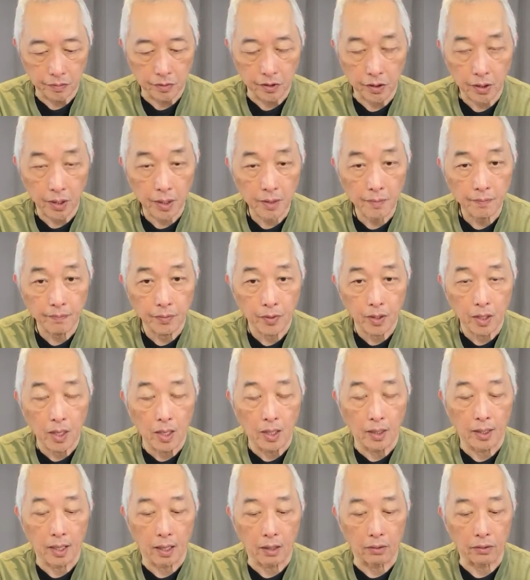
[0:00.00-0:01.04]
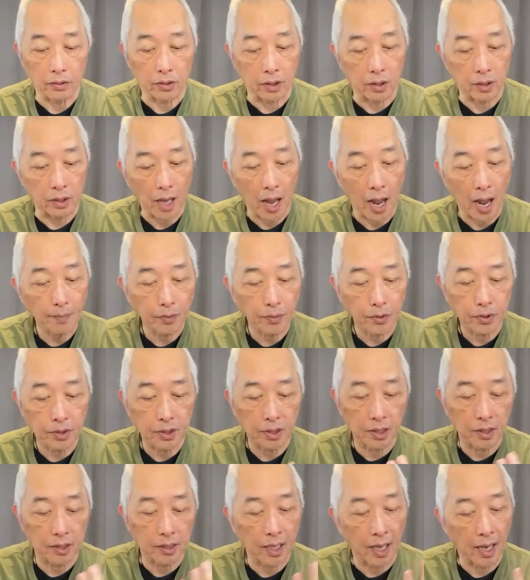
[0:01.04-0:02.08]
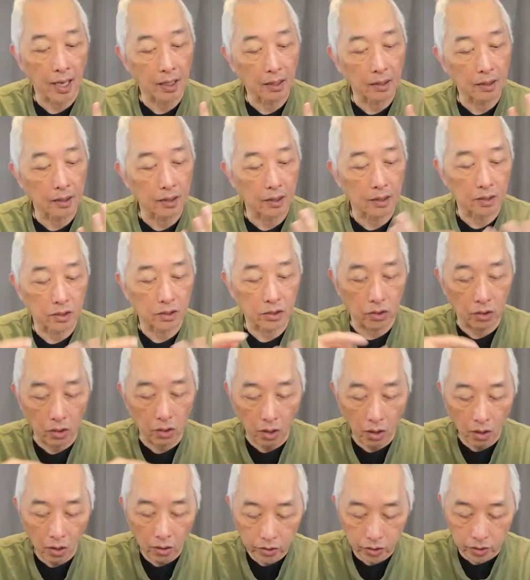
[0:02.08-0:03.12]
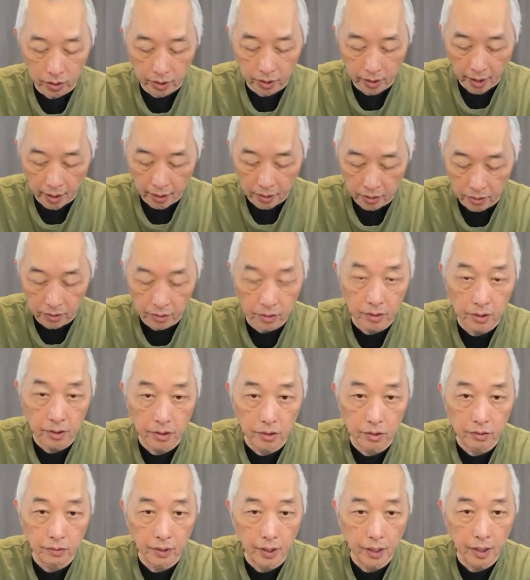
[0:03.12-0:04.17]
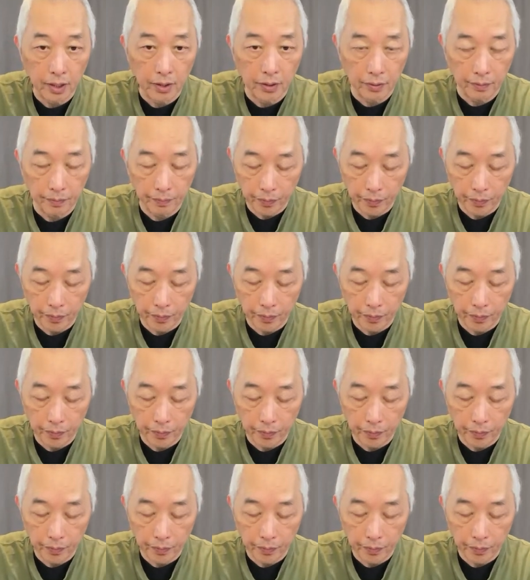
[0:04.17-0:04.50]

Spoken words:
Okay. Now the opposite of that is the large intestines is right here.